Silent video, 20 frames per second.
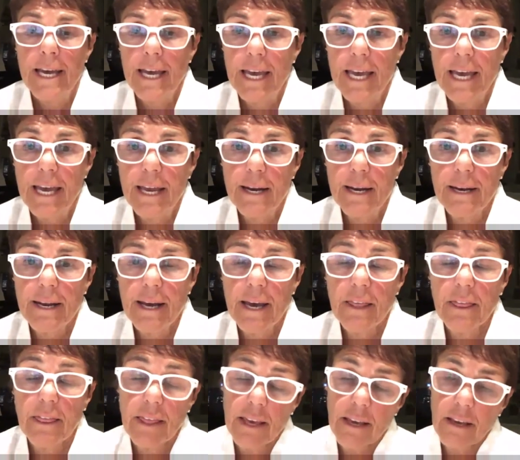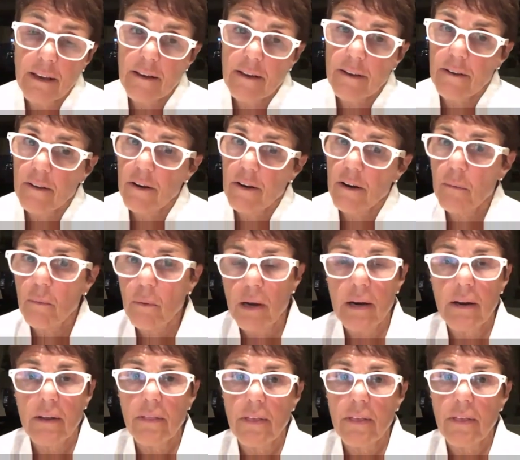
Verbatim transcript: And I think you know, one of